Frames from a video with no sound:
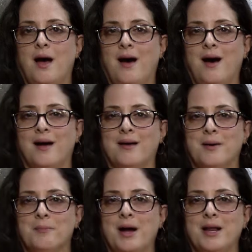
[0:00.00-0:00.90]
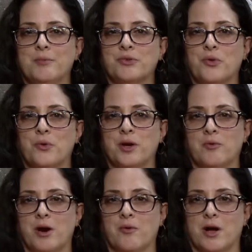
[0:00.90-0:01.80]
Hi, my name is Courtney
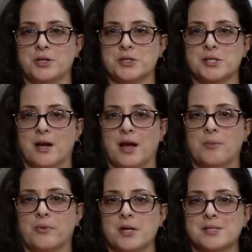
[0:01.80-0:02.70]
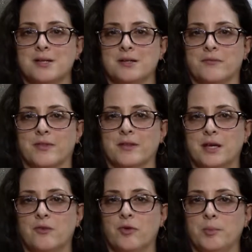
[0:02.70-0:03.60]
Rao Rogers, and I am president of the
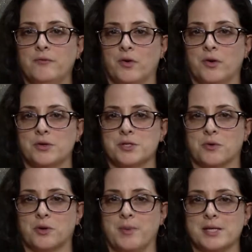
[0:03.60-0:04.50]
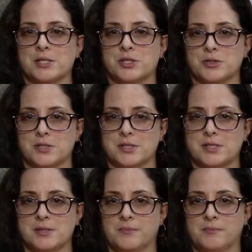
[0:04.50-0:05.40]
League of Women Voters Norwood
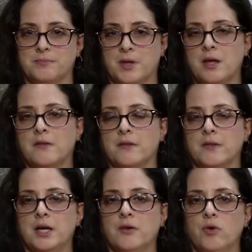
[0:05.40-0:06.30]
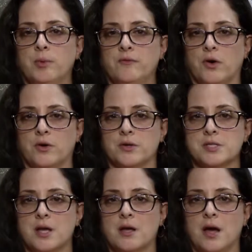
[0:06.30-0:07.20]
Massachusetts. The League of Women
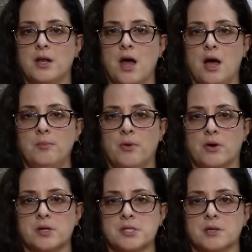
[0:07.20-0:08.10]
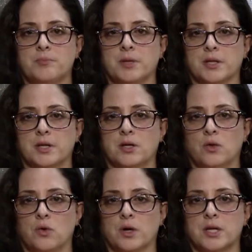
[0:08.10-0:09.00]
Voters, a nonpartisan political
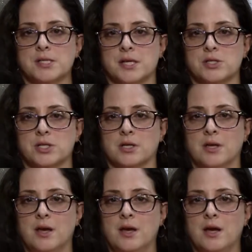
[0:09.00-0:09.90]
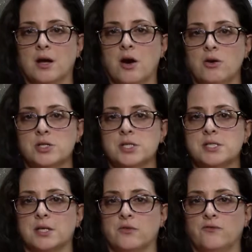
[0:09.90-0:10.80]
organization, encourages
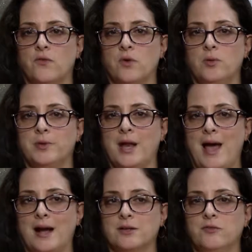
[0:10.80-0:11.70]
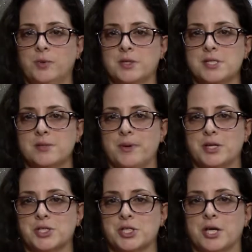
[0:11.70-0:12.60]
the informed and active
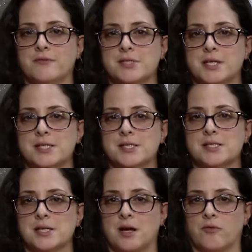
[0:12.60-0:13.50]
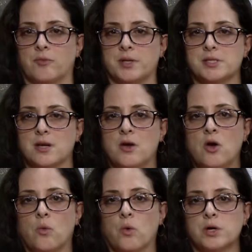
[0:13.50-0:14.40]
participation of citizens in government,
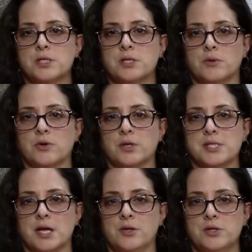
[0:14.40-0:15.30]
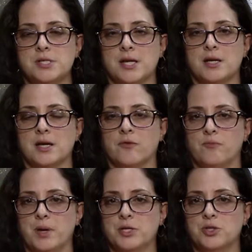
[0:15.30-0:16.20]
works to increase understanding of
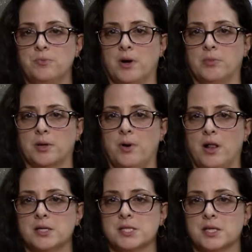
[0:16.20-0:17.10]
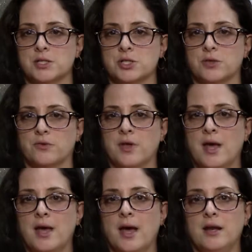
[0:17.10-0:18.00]
major public policy issues,
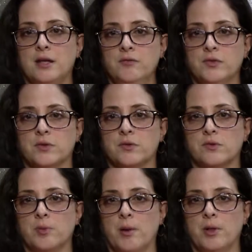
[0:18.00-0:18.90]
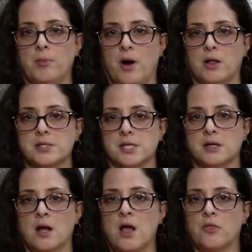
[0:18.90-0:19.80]
and influences public
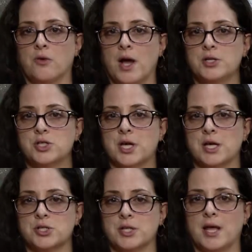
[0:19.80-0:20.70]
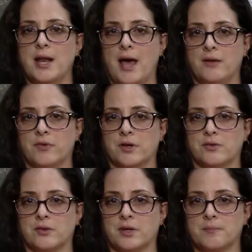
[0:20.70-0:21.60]
policy through education and
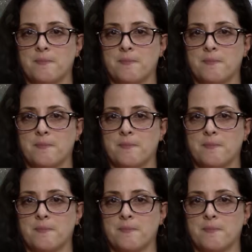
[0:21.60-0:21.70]
advocacy.